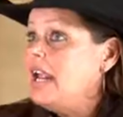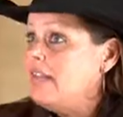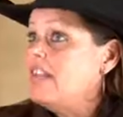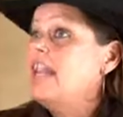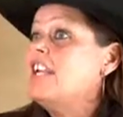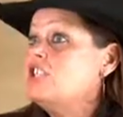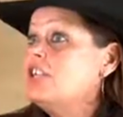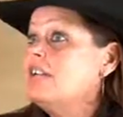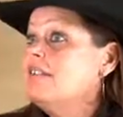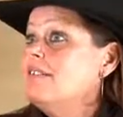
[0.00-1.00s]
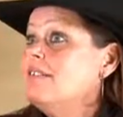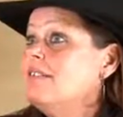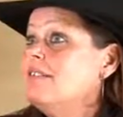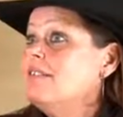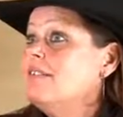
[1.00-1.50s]
in the nation,
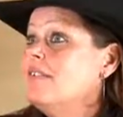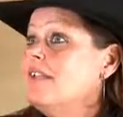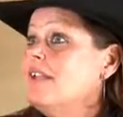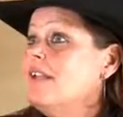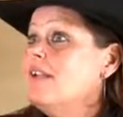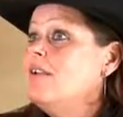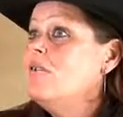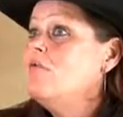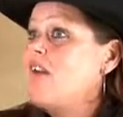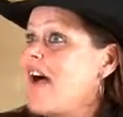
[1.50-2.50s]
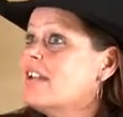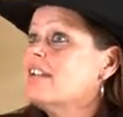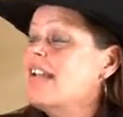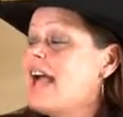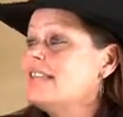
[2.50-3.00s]

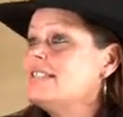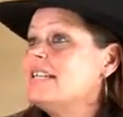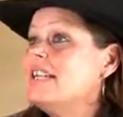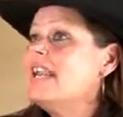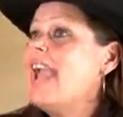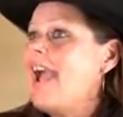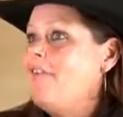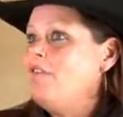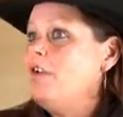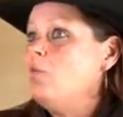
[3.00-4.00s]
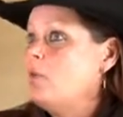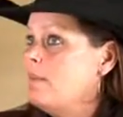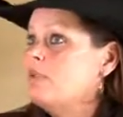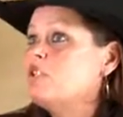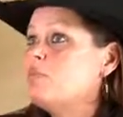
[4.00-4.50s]
finalizing at the
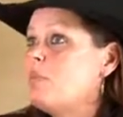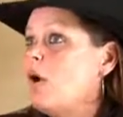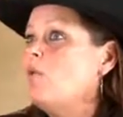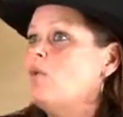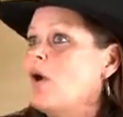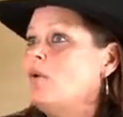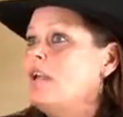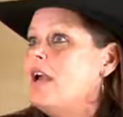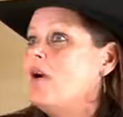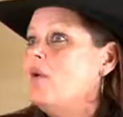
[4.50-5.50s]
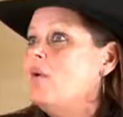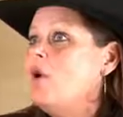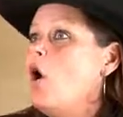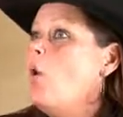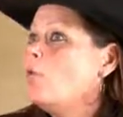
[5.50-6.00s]
Women's Pro Rodeo
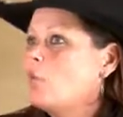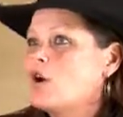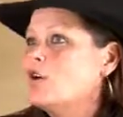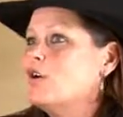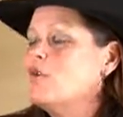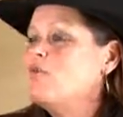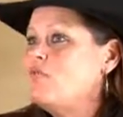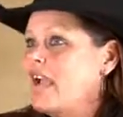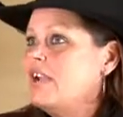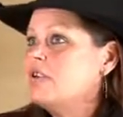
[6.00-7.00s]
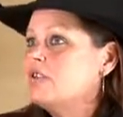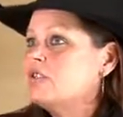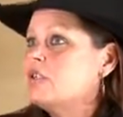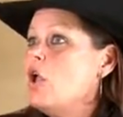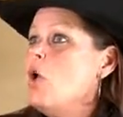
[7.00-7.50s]
World
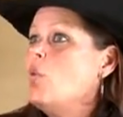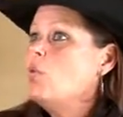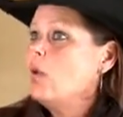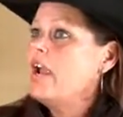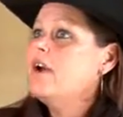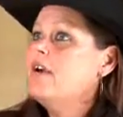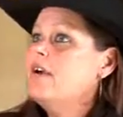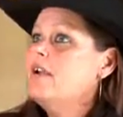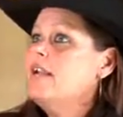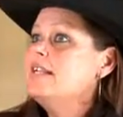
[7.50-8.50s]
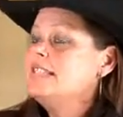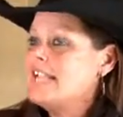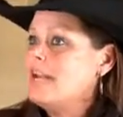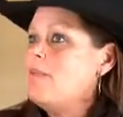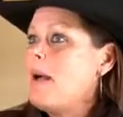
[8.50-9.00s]
Finals, where
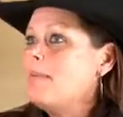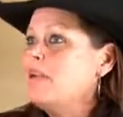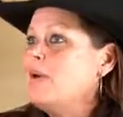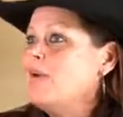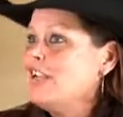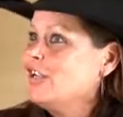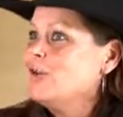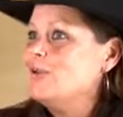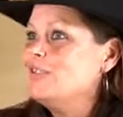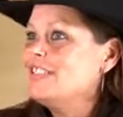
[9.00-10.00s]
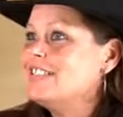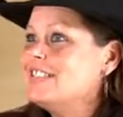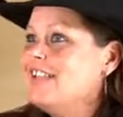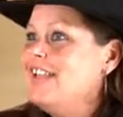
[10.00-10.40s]
Tana Pompano and Goose